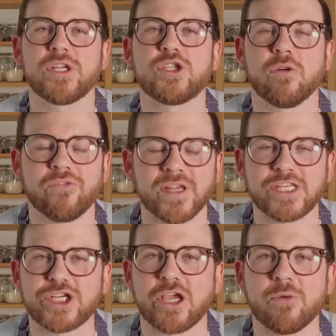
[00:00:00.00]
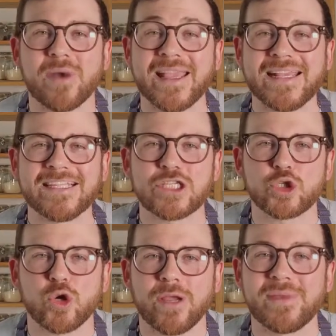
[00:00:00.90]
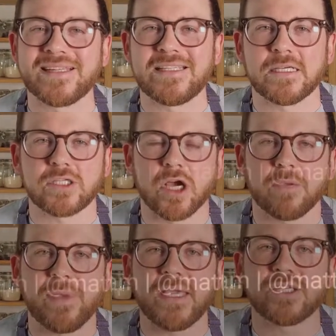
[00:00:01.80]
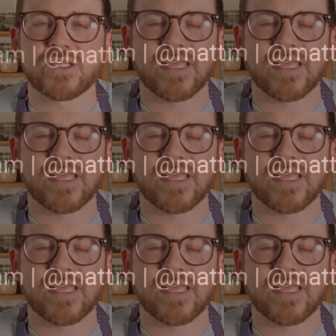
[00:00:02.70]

Don't forget to check out my Instagram and TikTok pages.